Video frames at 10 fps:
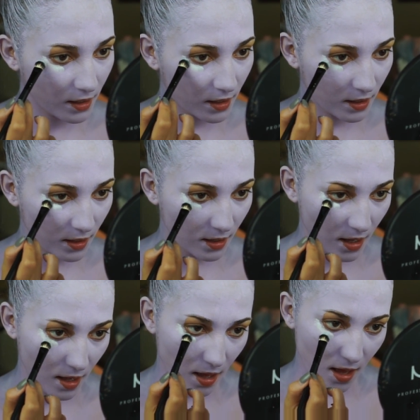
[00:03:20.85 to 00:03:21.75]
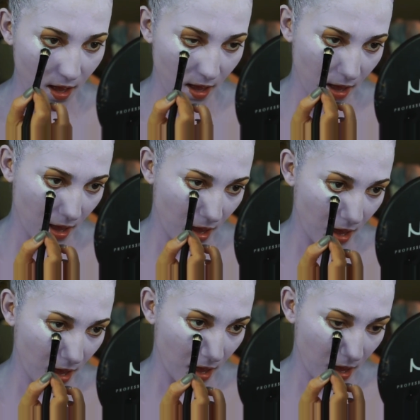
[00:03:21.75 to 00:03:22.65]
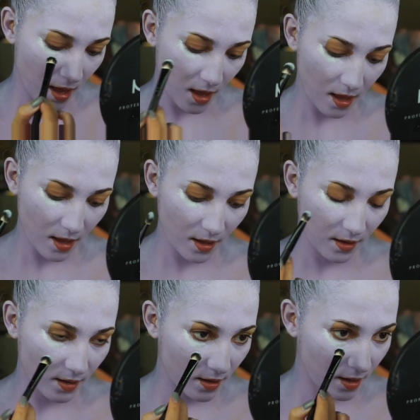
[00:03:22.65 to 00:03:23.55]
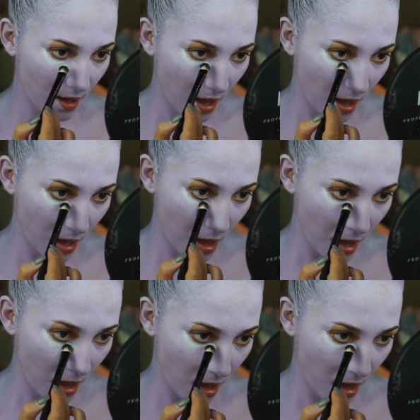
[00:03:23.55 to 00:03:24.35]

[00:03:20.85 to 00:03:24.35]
all the high points of my face just like you would do with concealer.